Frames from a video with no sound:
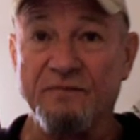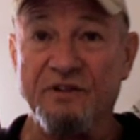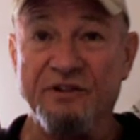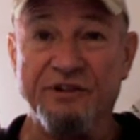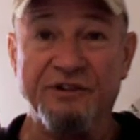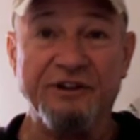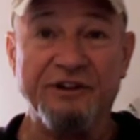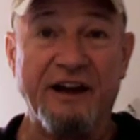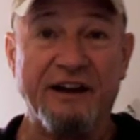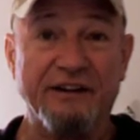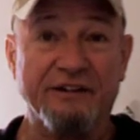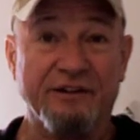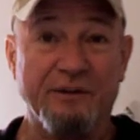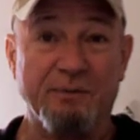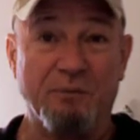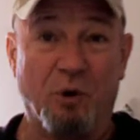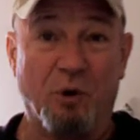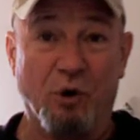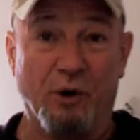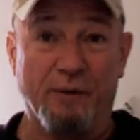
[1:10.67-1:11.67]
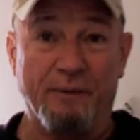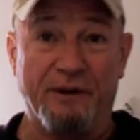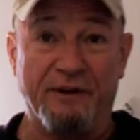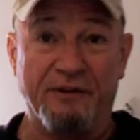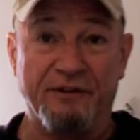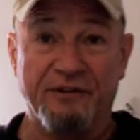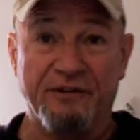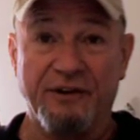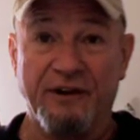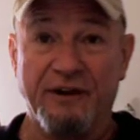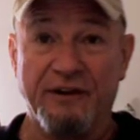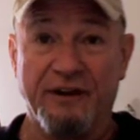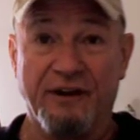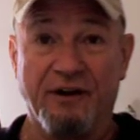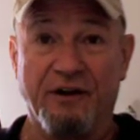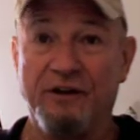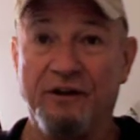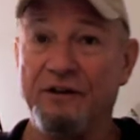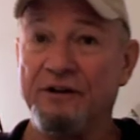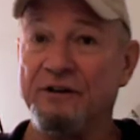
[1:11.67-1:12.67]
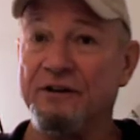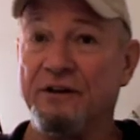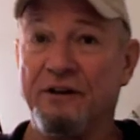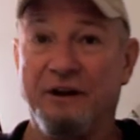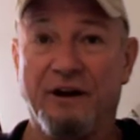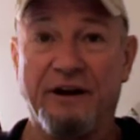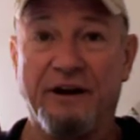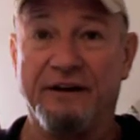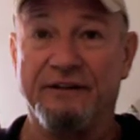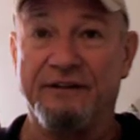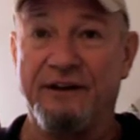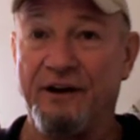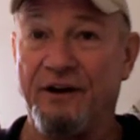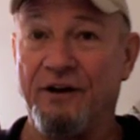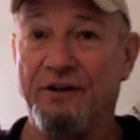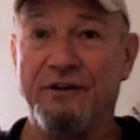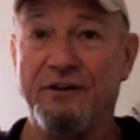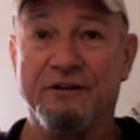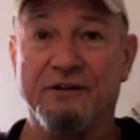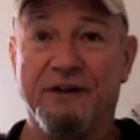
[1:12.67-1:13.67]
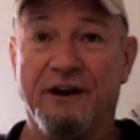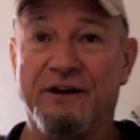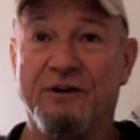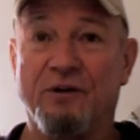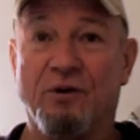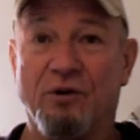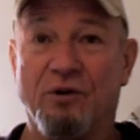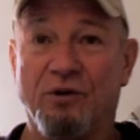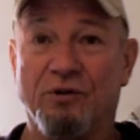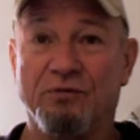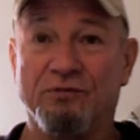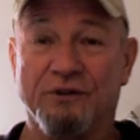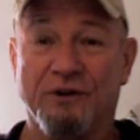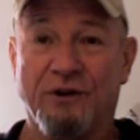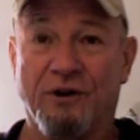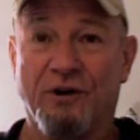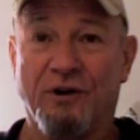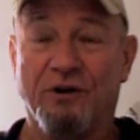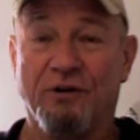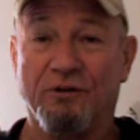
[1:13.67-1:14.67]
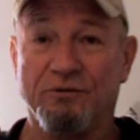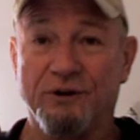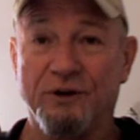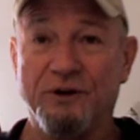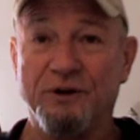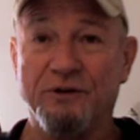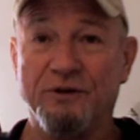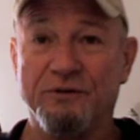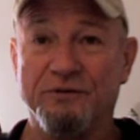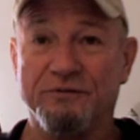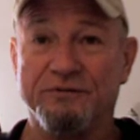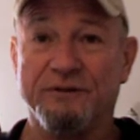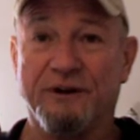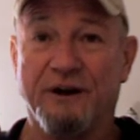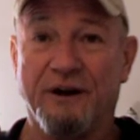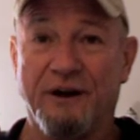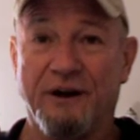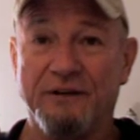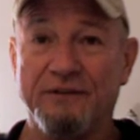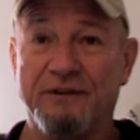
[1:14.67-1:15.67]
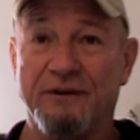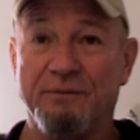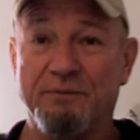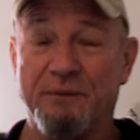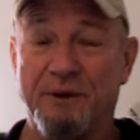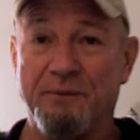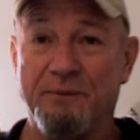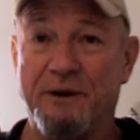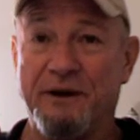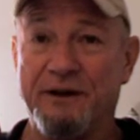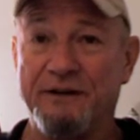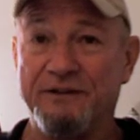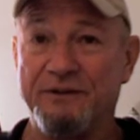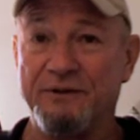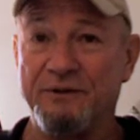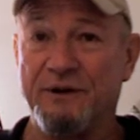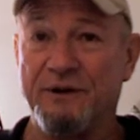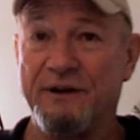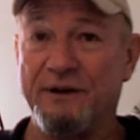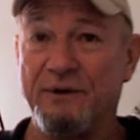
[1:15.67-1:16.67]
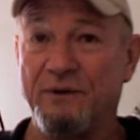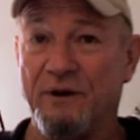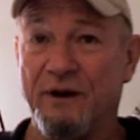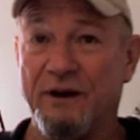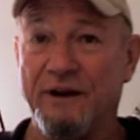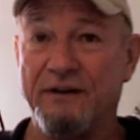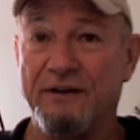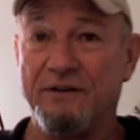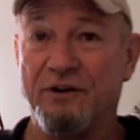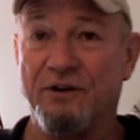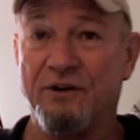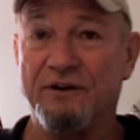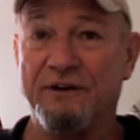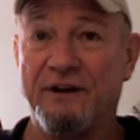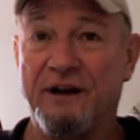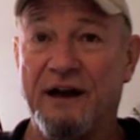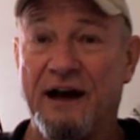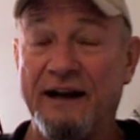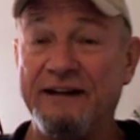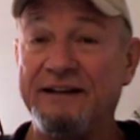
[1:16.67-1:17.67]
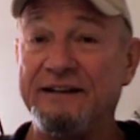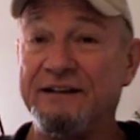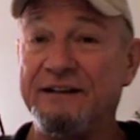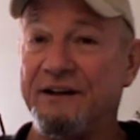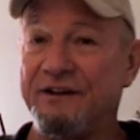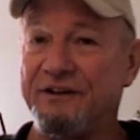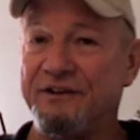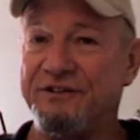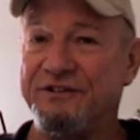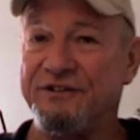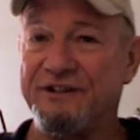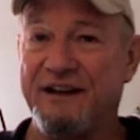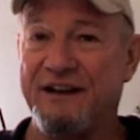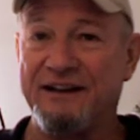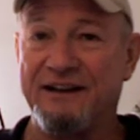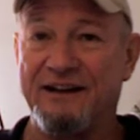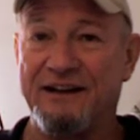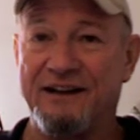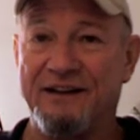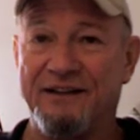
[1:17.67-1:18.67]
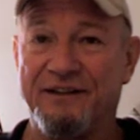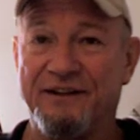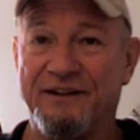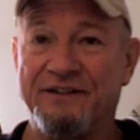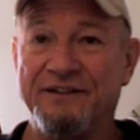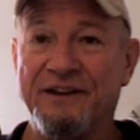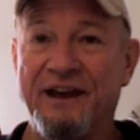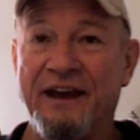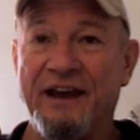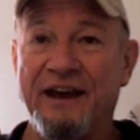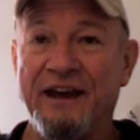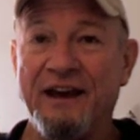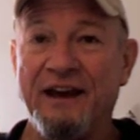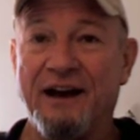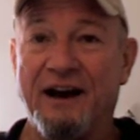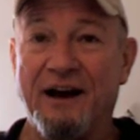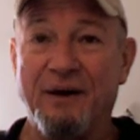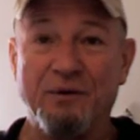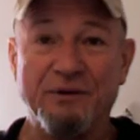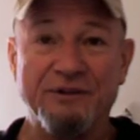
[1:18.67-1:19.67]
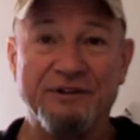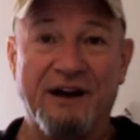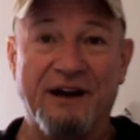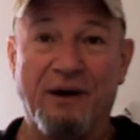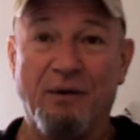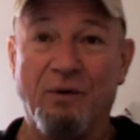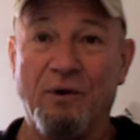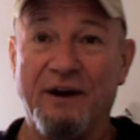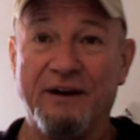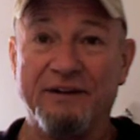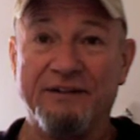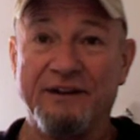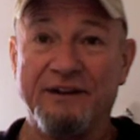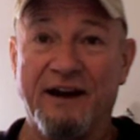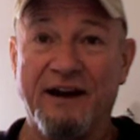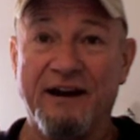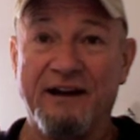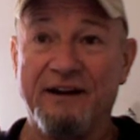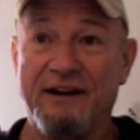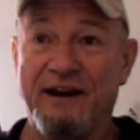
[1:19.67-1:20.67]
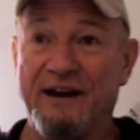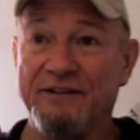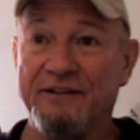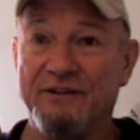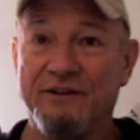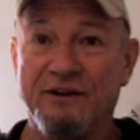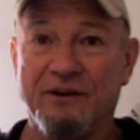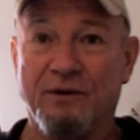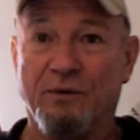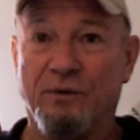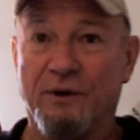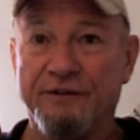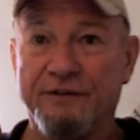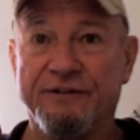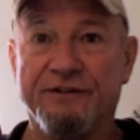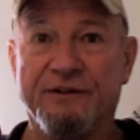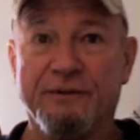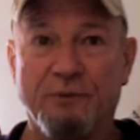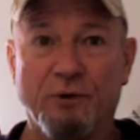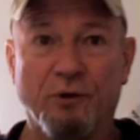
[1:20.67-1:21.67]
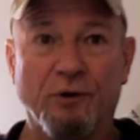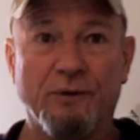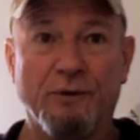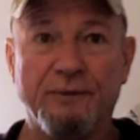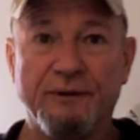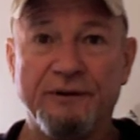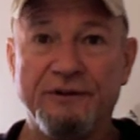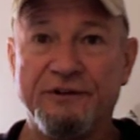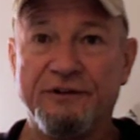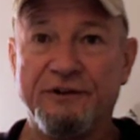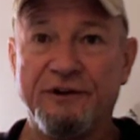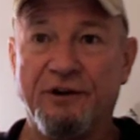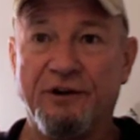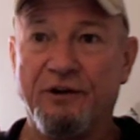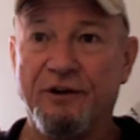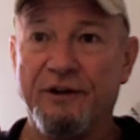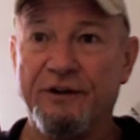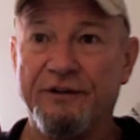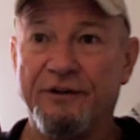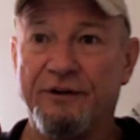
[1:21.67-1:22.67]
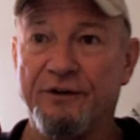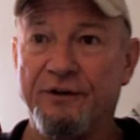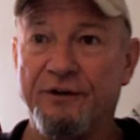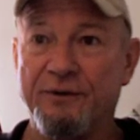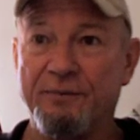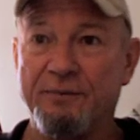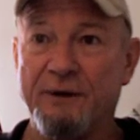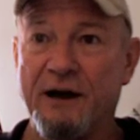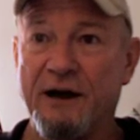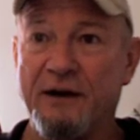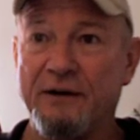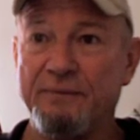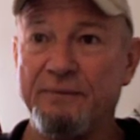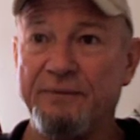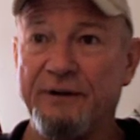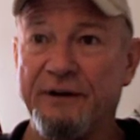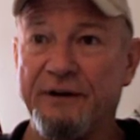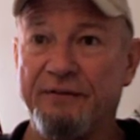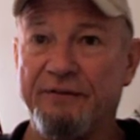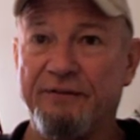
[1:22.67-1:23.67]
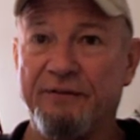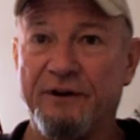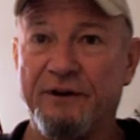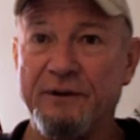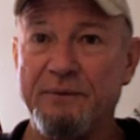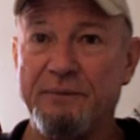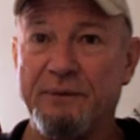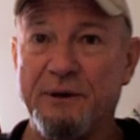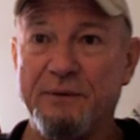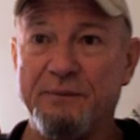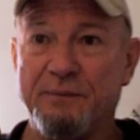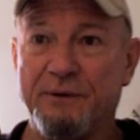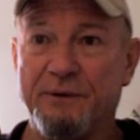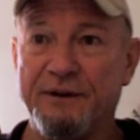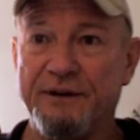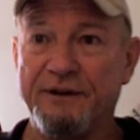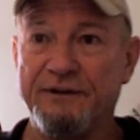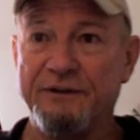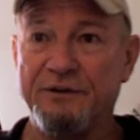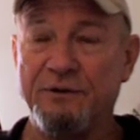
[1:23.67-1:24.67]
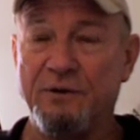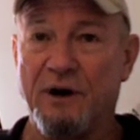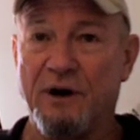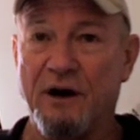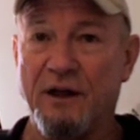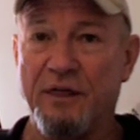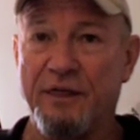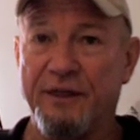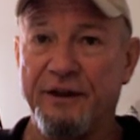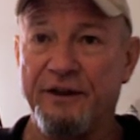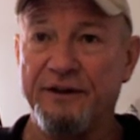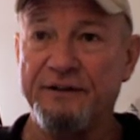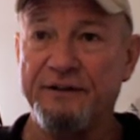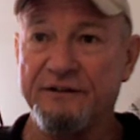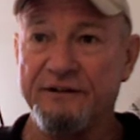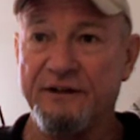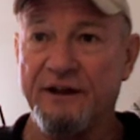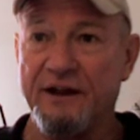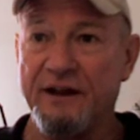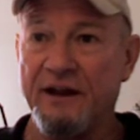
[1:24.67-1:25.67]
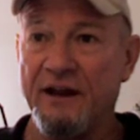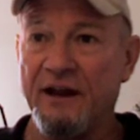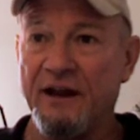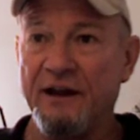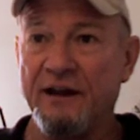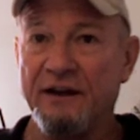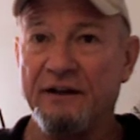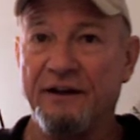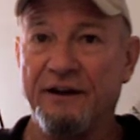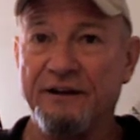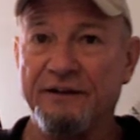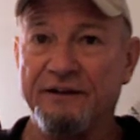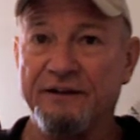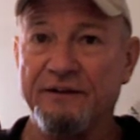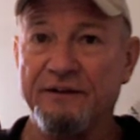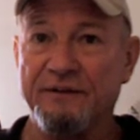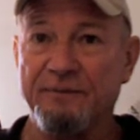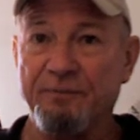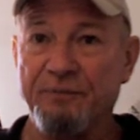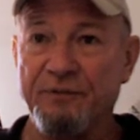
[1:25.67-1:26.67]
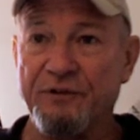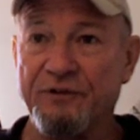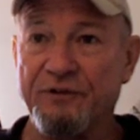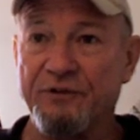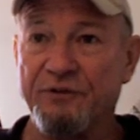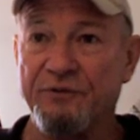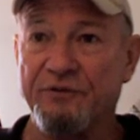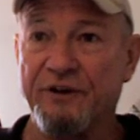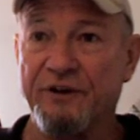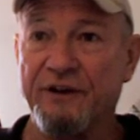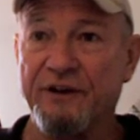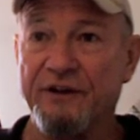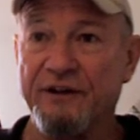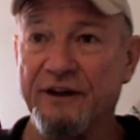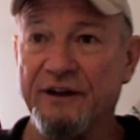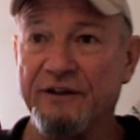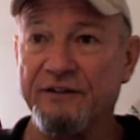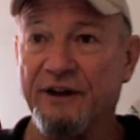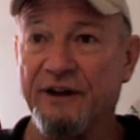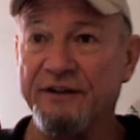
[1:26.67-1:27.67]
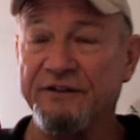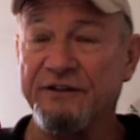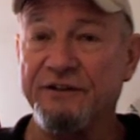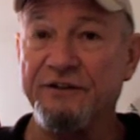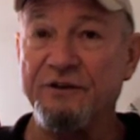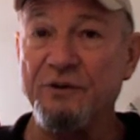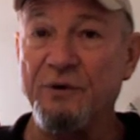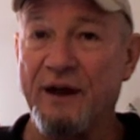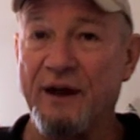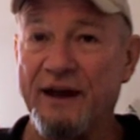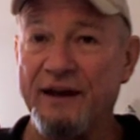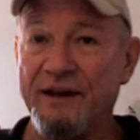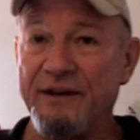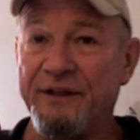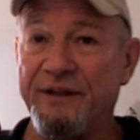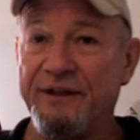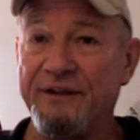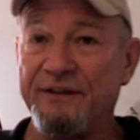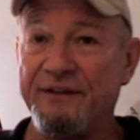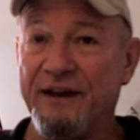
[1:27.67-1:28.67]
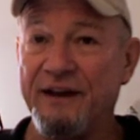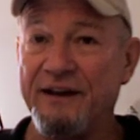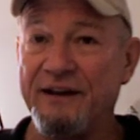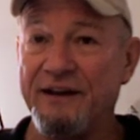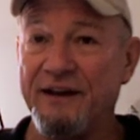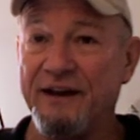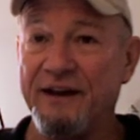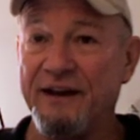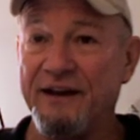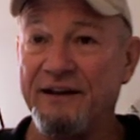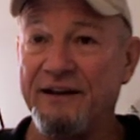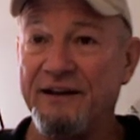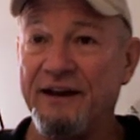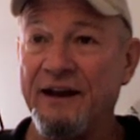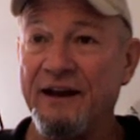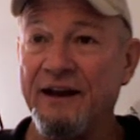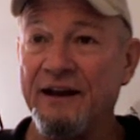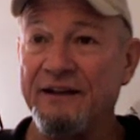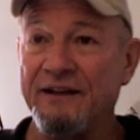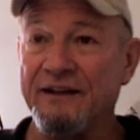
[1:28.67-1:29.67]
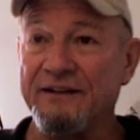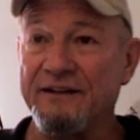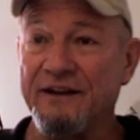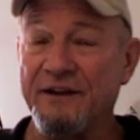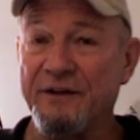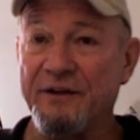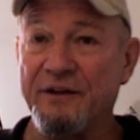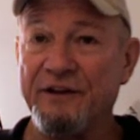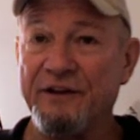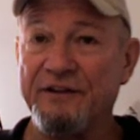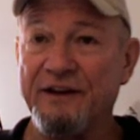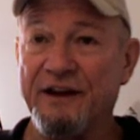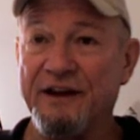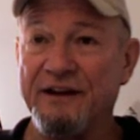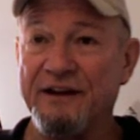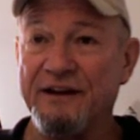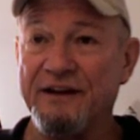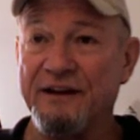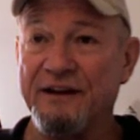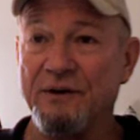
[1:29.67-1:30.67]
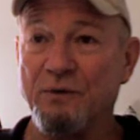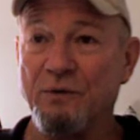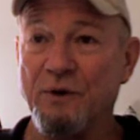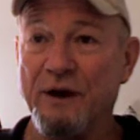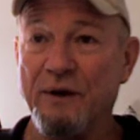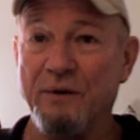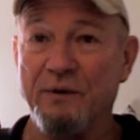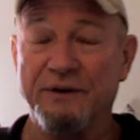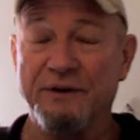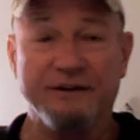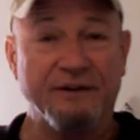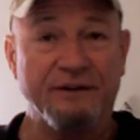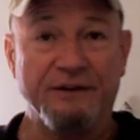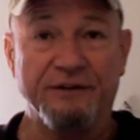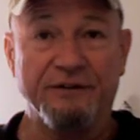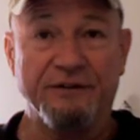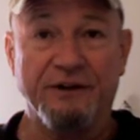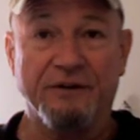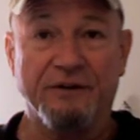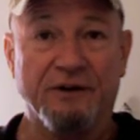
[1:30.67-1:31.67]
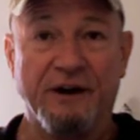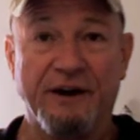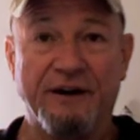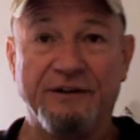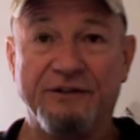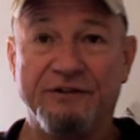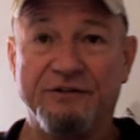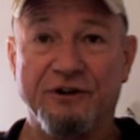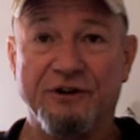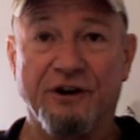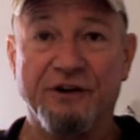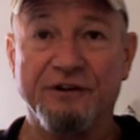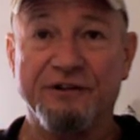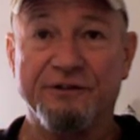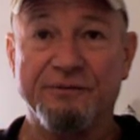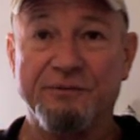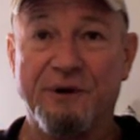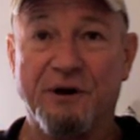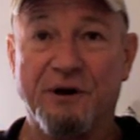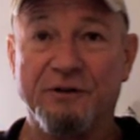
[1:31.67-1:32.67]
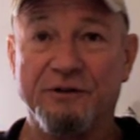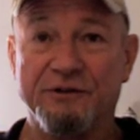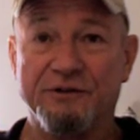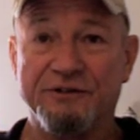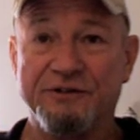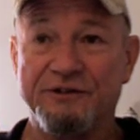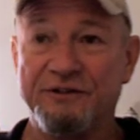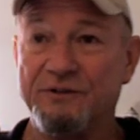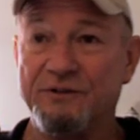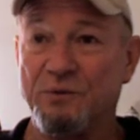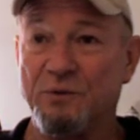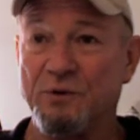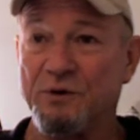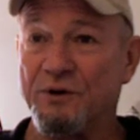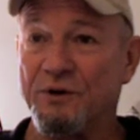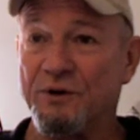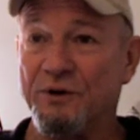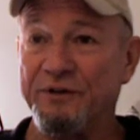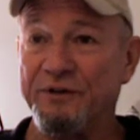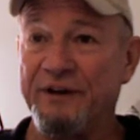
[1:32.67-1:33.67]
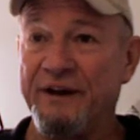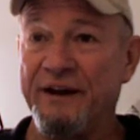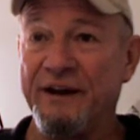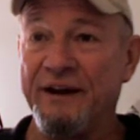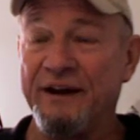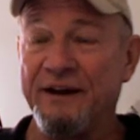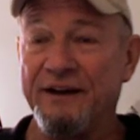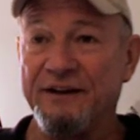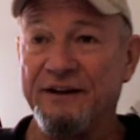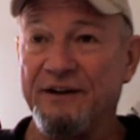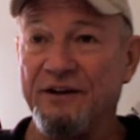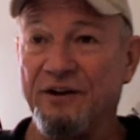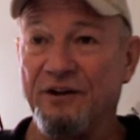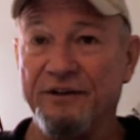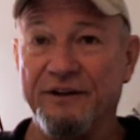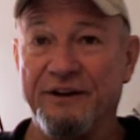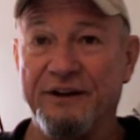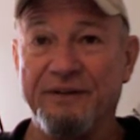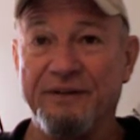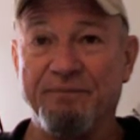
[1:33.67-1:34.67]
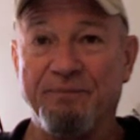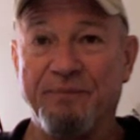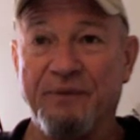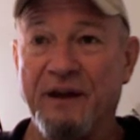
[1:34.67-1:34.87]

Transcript: Just ask the Mormons. They all look alike. They all look like Karl, Karl Rove, uh, the, the men do anyway, you know, and I didn't understand any of this I was out west, I had asked, you know, what's the Mormons? You know, I've heard about them. They're funny people. They do odd things. They like to surveil. They like to do anything they can that they think they can get away with. They're the greatest drug smugglers in the world. You know, they